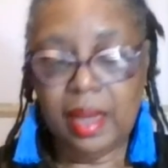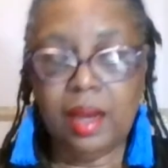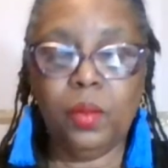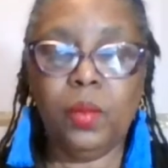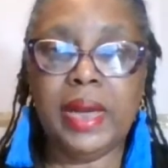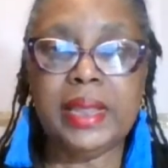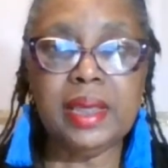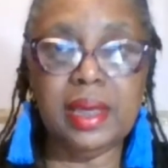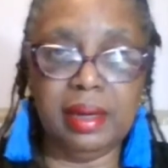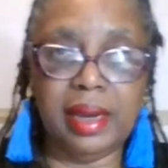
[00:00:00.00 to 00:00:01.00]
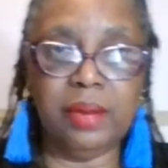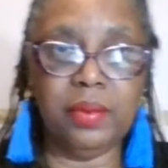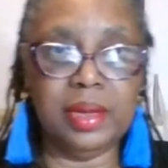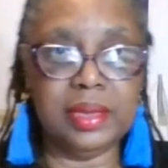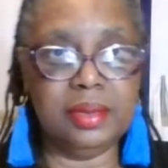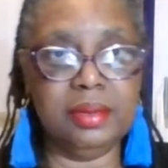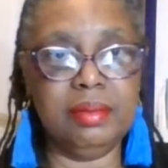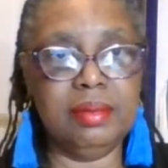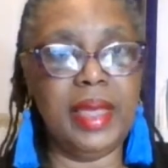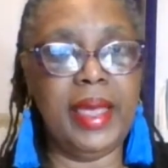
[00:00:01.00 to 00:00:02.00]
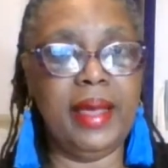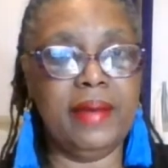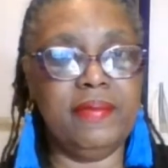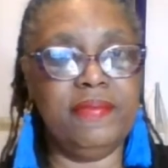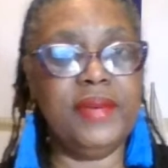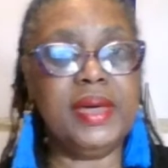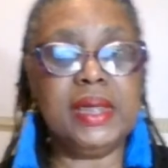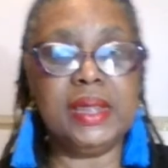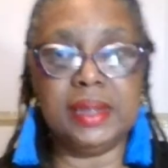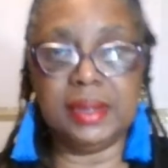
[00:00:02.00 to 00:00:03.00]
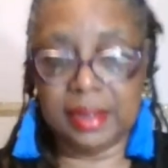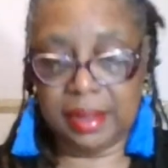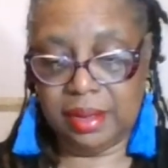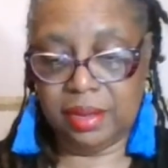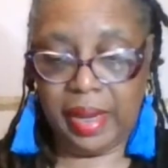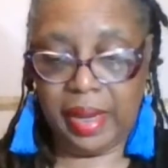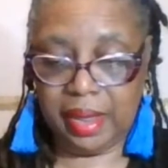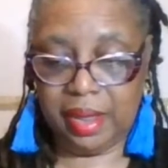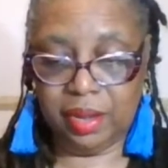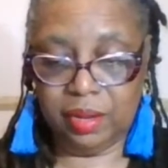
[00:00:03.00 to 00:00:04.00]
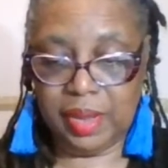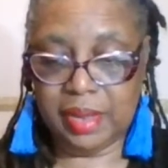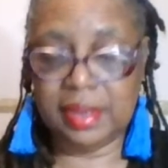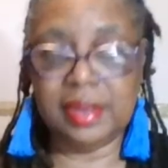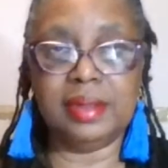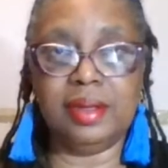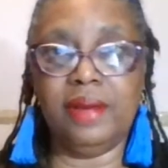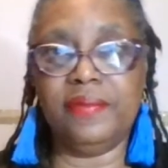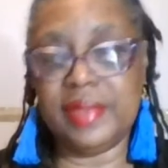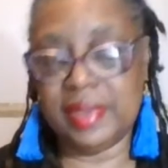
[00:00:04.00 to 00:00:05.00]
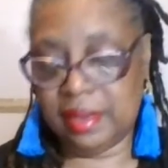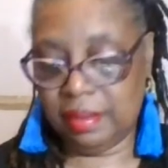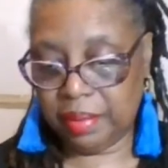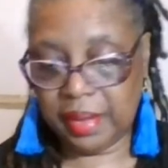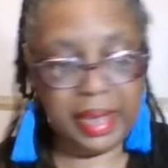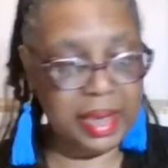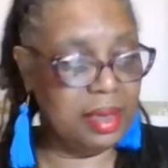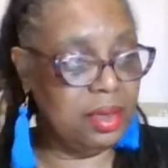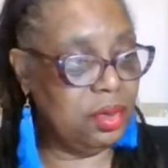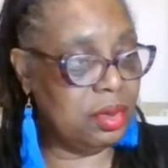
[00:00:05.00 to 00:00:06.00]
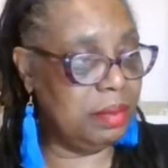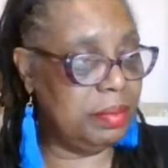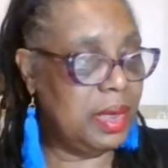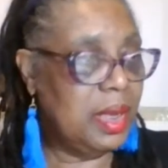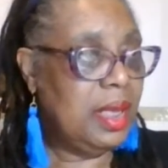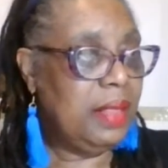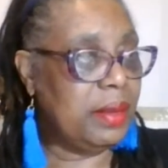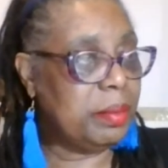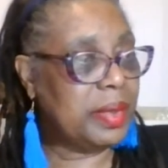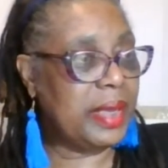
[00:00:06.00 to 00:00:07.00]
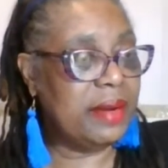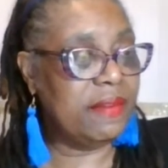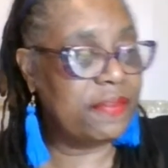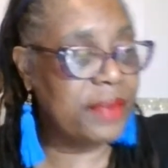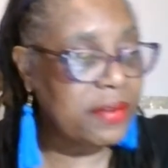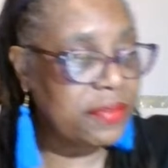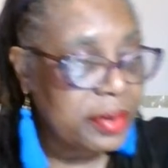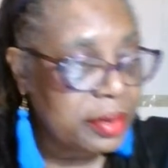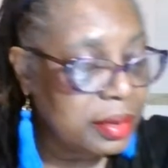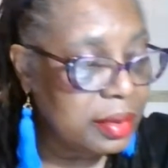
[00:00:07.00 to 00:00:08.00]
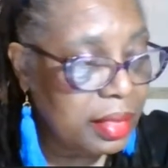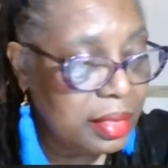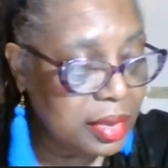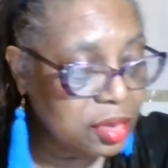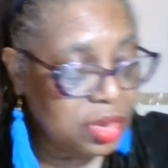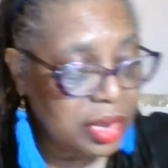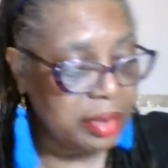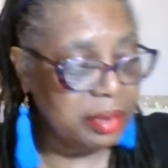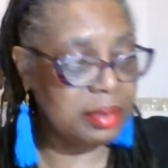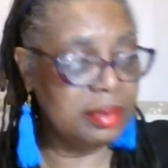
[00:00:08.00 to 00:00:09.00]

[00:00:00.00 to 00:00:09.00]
One year, I want to have funds so I can go and see the Dolphins play in Europe. They're playing in Frankfurt this year.